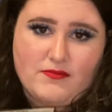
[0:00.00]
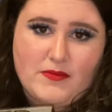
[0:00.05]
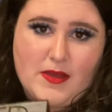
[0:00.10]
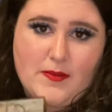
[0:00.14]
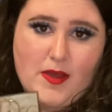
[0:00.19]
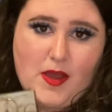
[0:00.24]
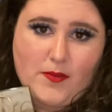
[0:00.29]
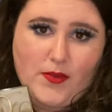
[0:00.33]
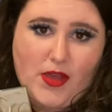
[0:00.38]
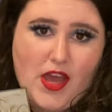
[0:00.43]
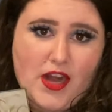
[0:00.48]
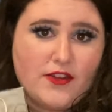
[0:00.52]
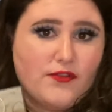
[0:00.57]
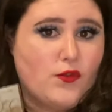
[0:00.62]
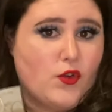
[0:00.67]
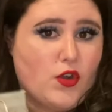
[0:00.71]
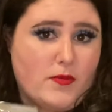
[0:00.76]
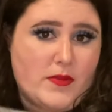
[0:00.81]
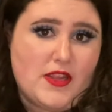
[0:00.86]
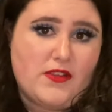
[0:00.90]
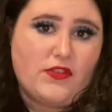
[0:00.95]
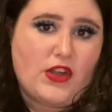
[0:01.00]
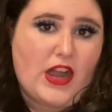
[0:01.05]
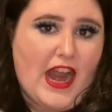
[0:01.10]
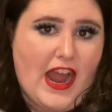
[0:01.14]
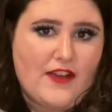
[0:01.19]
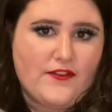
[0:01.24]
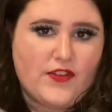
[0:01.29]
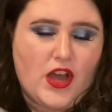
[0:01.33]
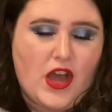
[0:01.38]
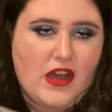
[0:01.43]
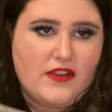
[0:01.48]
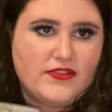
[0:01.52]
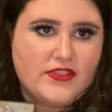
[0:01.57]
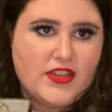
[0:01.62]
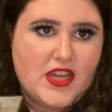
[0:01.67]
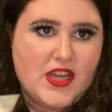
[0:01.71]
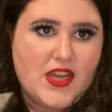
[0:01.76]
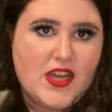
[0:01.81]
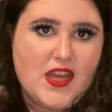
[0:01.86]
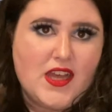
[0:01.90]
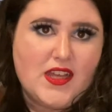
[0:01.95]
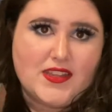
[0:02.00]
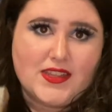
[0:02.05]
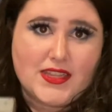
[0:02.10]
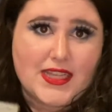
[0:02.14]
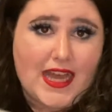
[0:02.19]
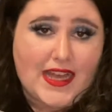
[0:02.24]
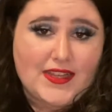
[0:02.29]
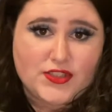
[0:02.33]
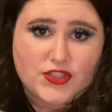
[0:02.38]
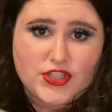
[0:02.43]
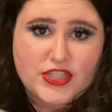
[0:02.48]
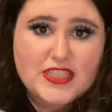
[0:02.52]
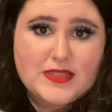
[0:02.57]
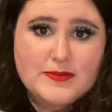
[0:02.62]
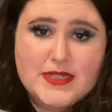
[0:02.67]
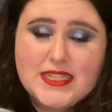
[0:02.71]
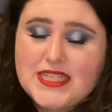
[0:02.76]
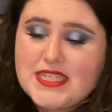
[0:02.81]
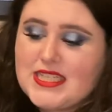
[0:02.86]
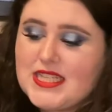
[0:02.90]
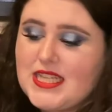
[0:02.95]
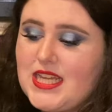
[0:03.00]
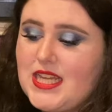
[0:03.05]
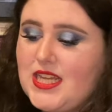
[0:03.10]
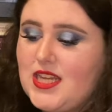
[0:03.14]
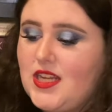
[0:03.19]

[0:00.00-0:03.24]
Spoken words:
My mom got it for me for half off last Christmas.